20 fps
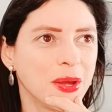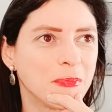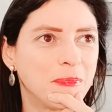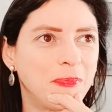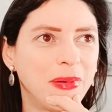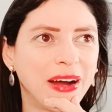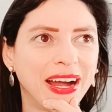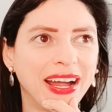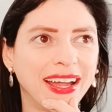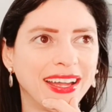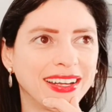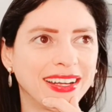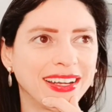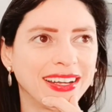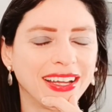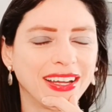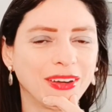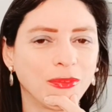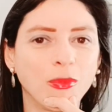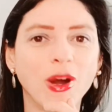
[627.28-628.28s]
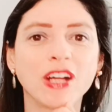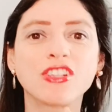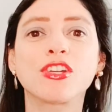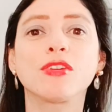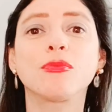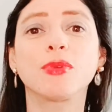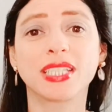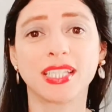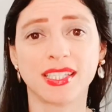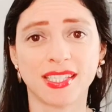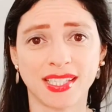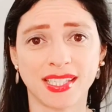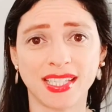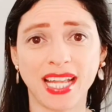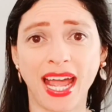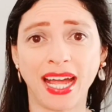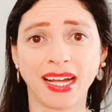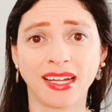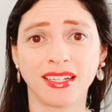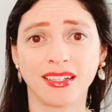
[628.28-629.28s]
but watch it with a
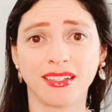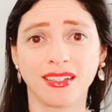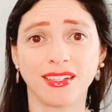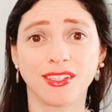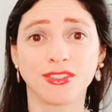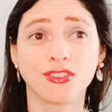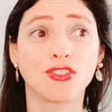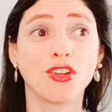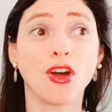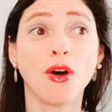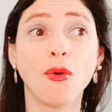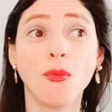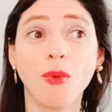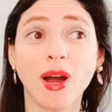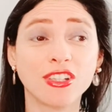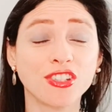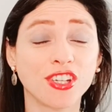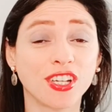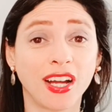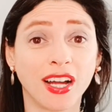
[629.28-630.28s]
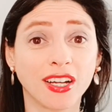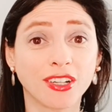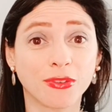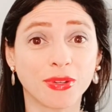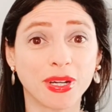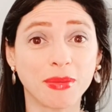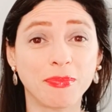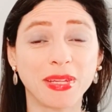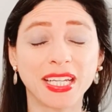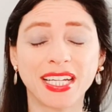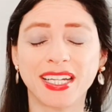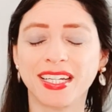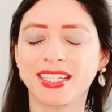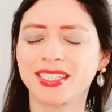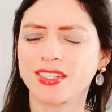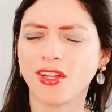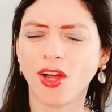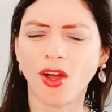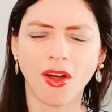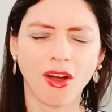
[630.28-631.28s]
snack. Don't watch it hungry
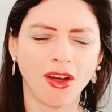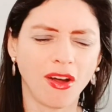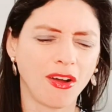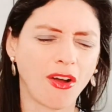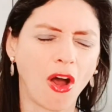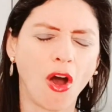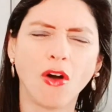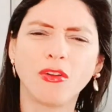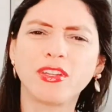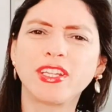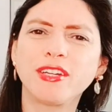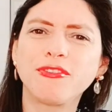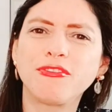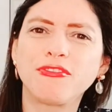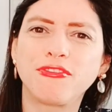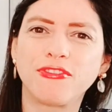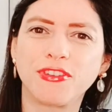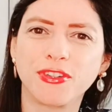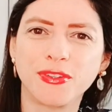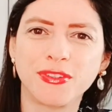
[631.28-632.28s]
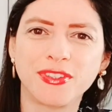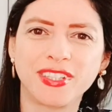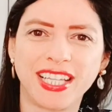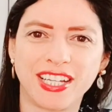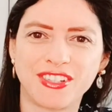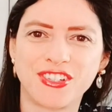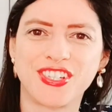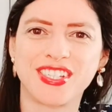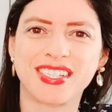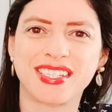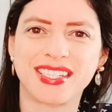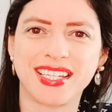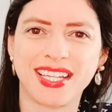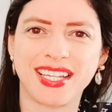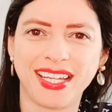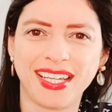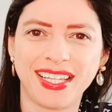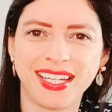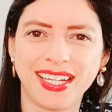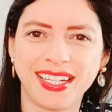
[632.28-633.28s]
because all the food that she's
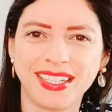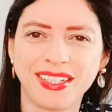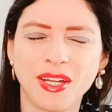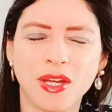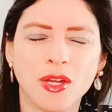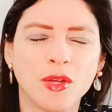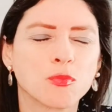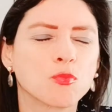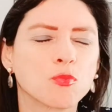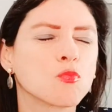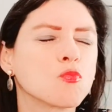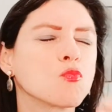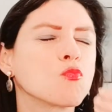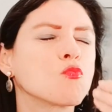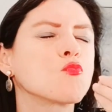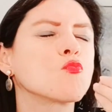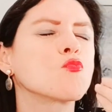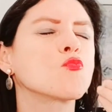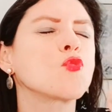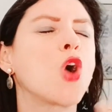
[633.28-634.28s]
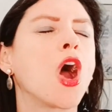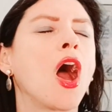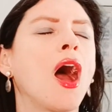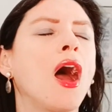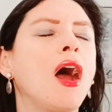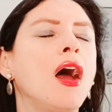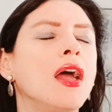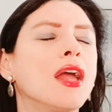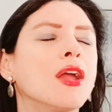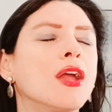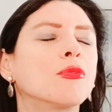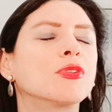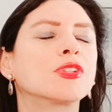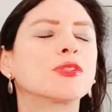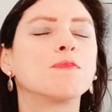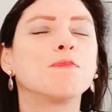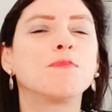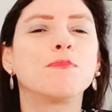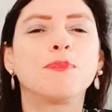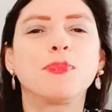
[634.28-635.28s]
eating, it was
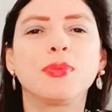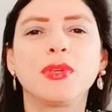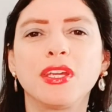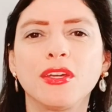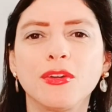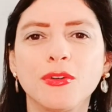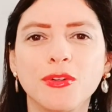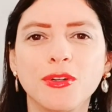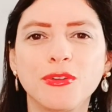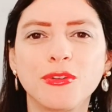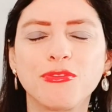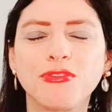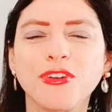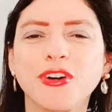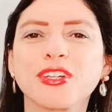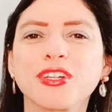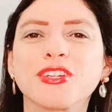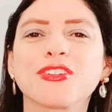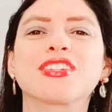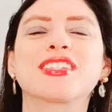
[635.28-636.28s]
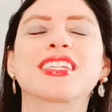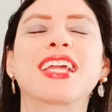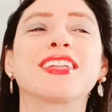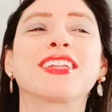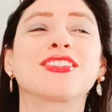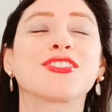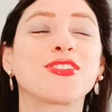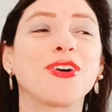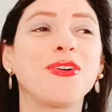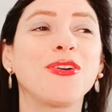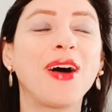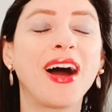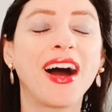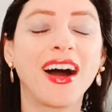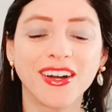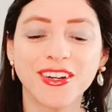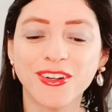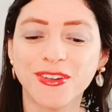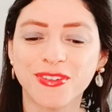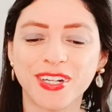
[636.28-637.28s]
beautiful. You just get so
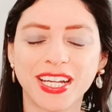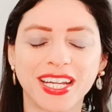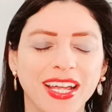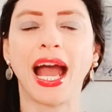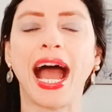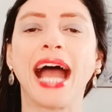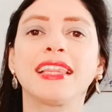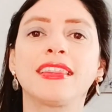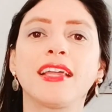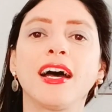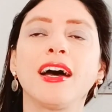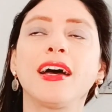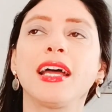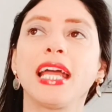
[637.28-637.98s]
hungry. I thought